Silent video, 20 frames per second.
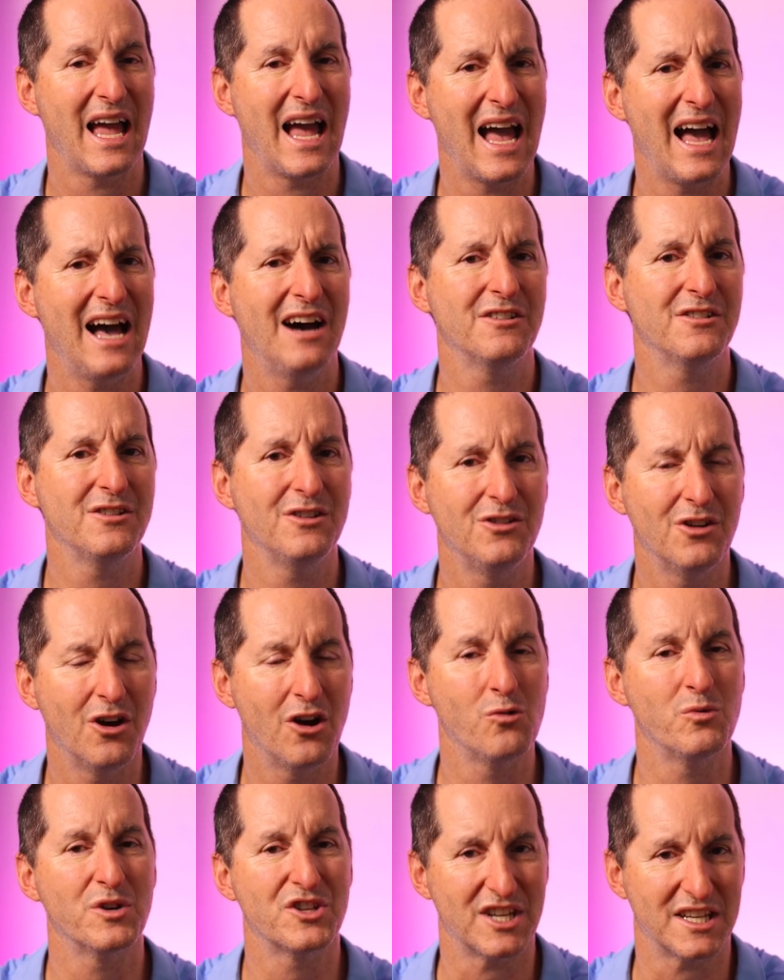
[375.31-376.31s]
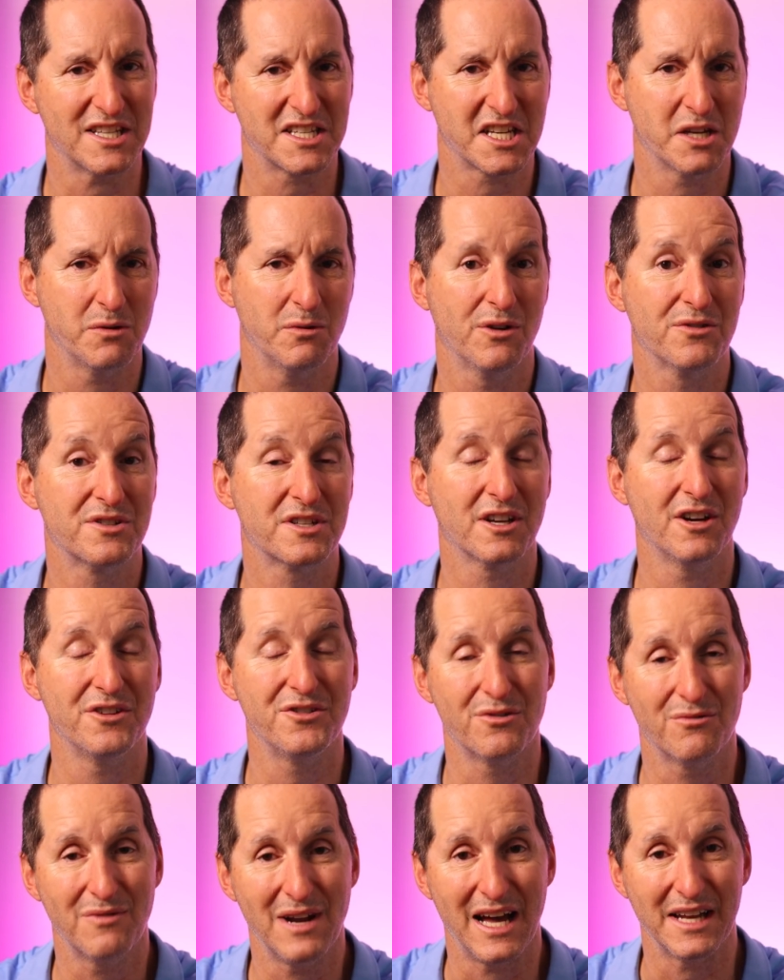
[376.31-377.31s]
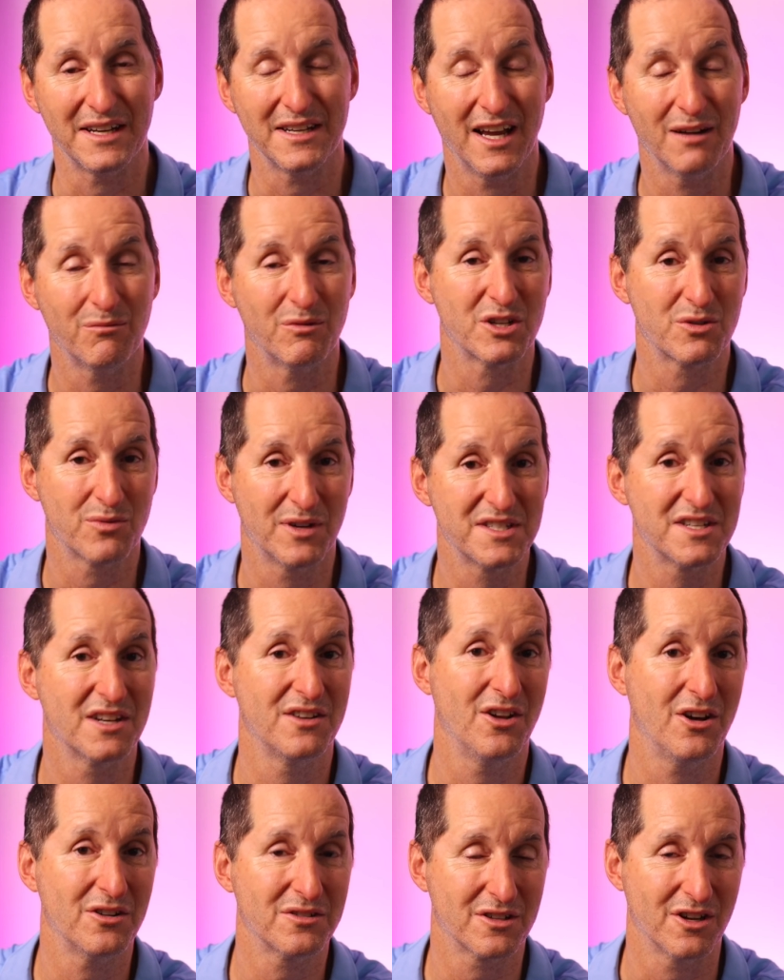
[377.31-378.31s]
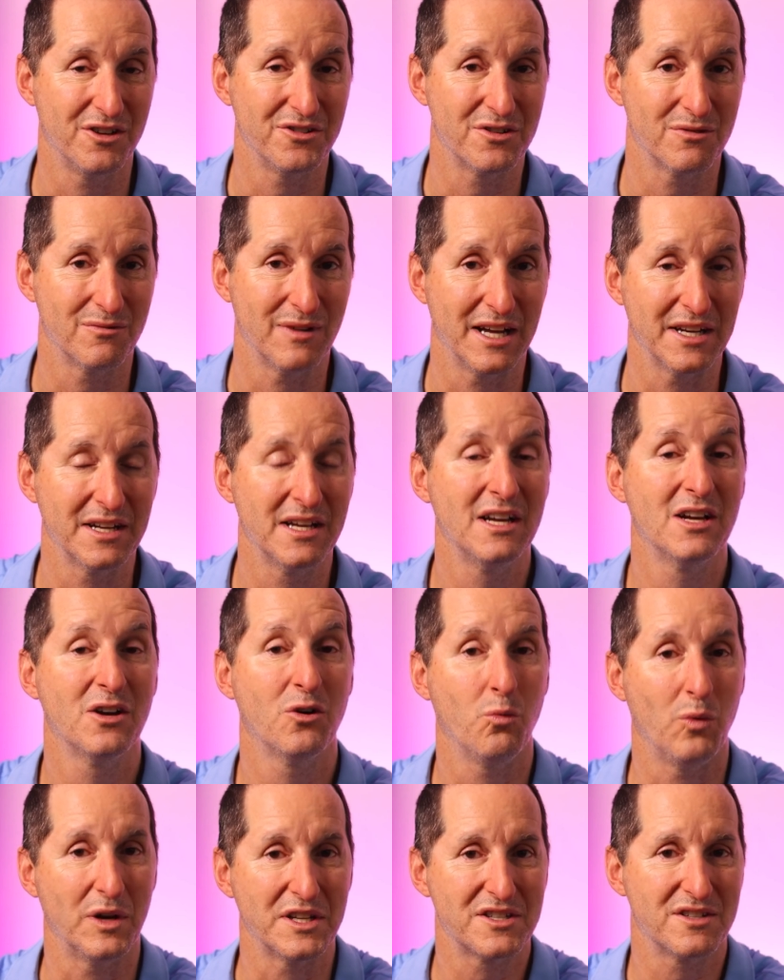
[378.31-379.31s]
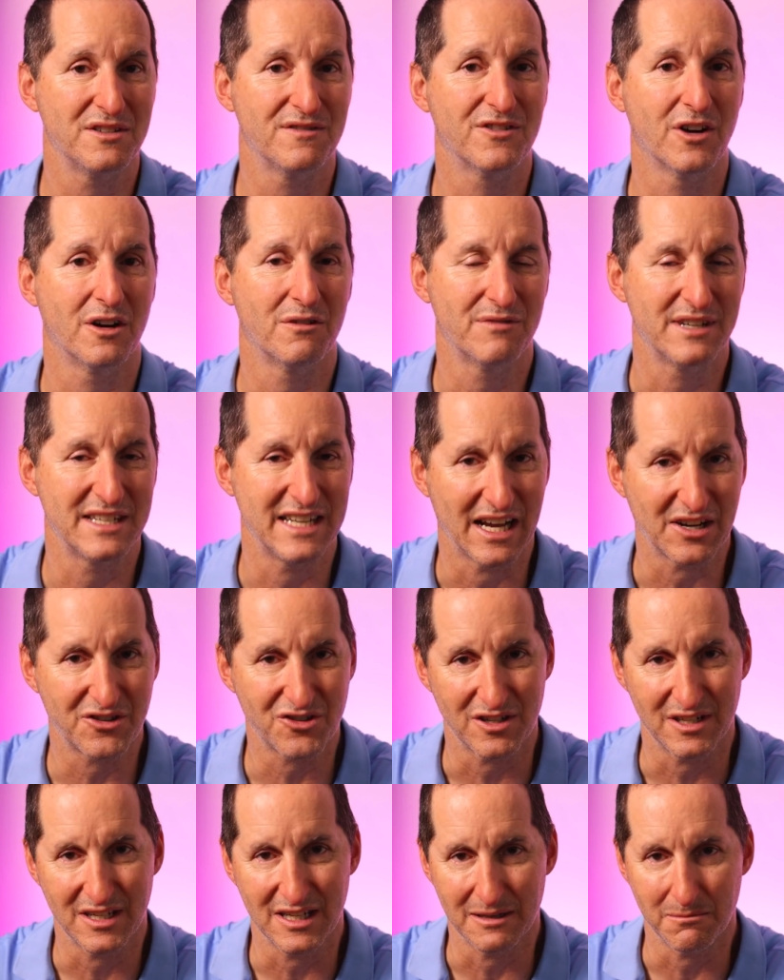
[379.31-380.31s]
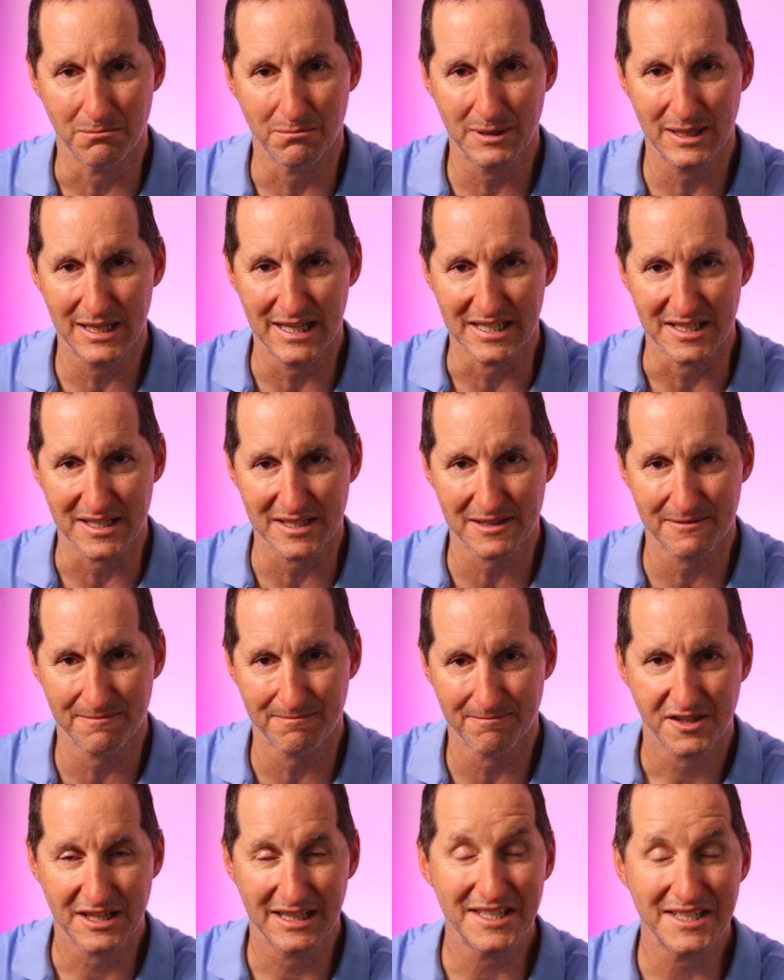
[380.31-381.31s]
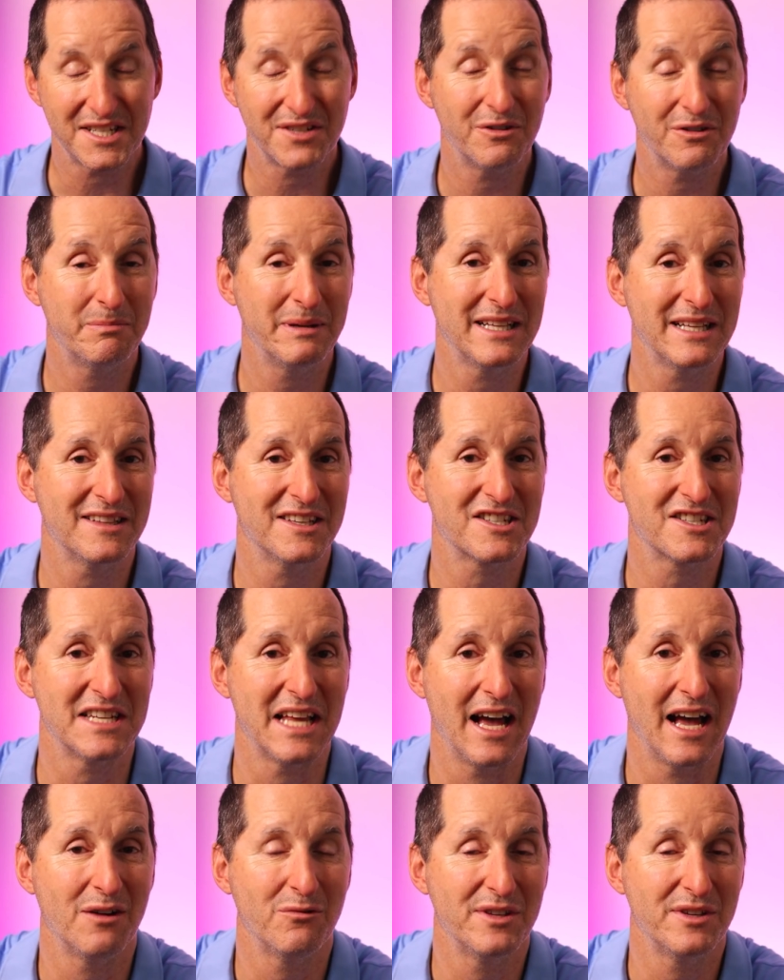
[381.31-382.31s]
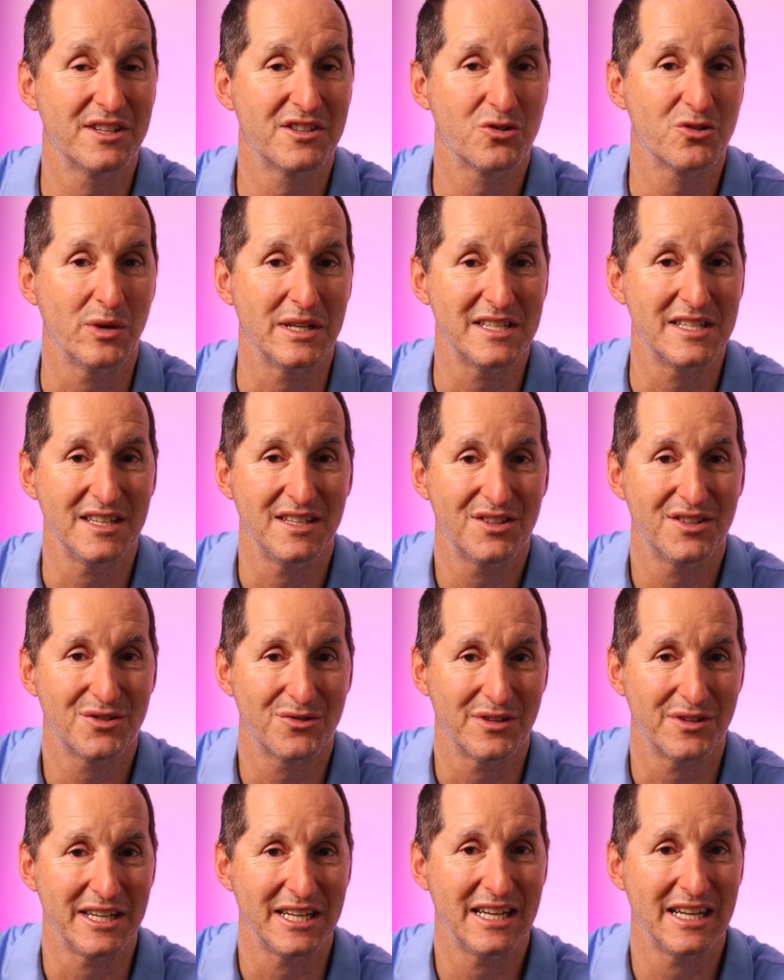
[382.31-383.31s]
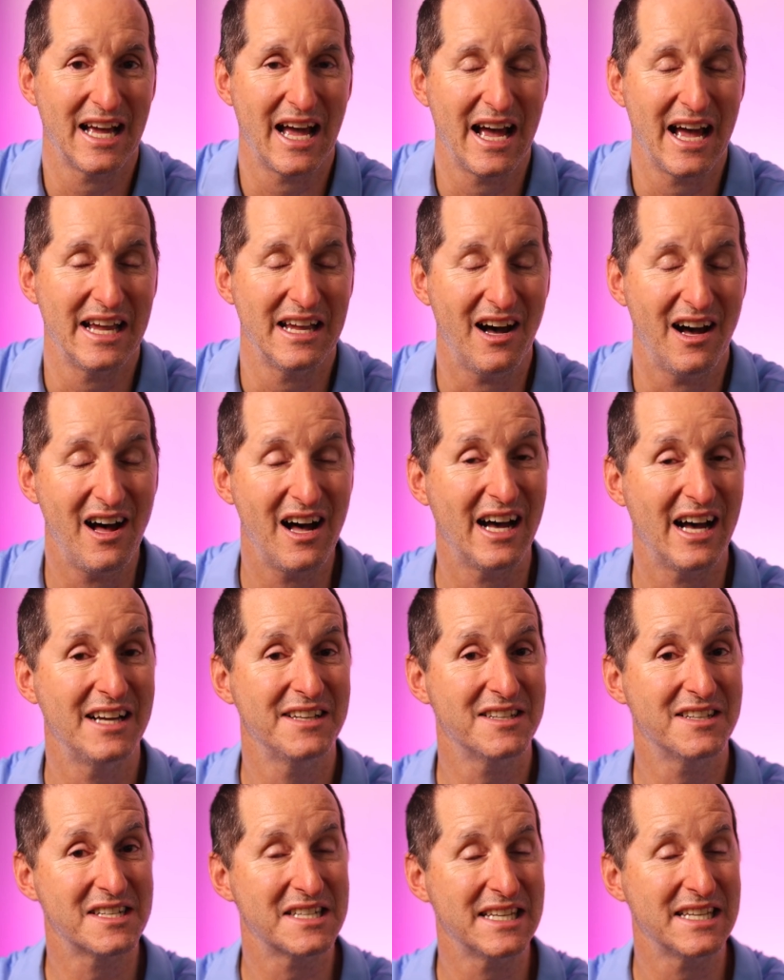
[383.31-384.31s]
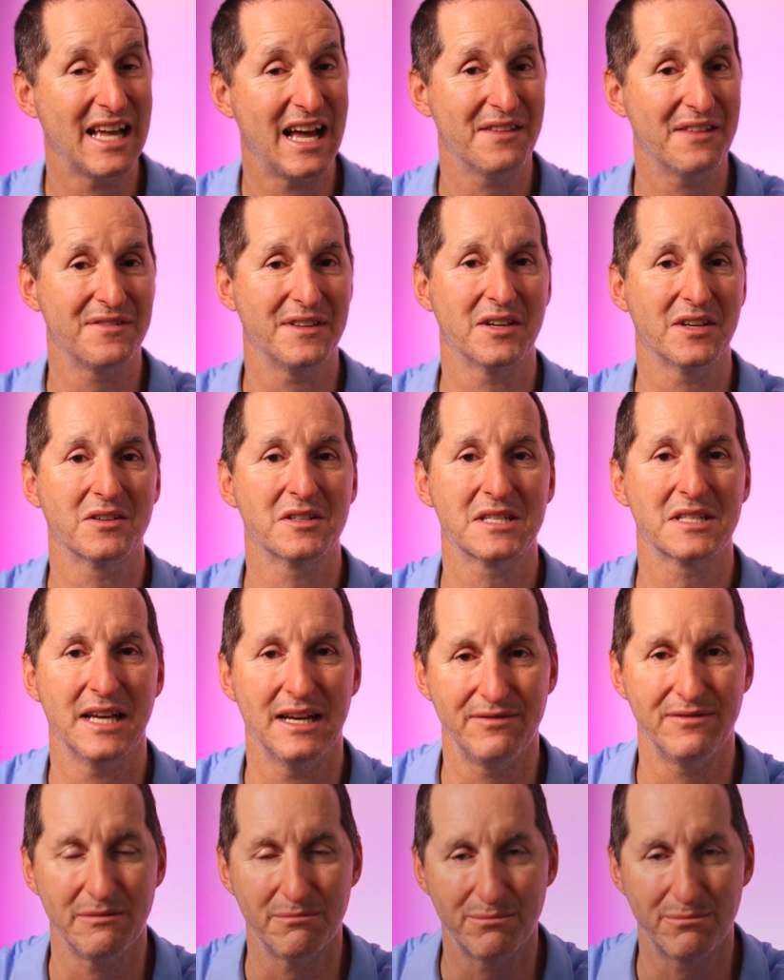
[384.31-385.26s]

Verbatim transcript: How do you know which SQLs are going to run and which ones are not going to run once you've got redaction in place? So let's repeat this now with 23AI to see how things have